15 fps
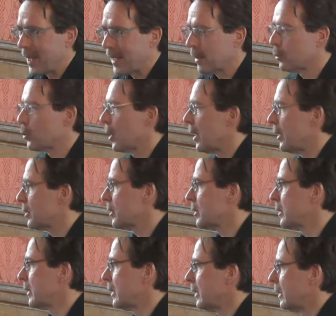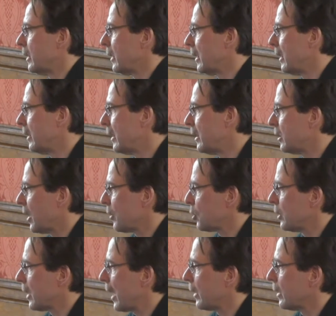penetrates the
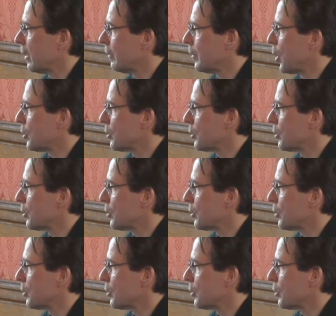intentionality of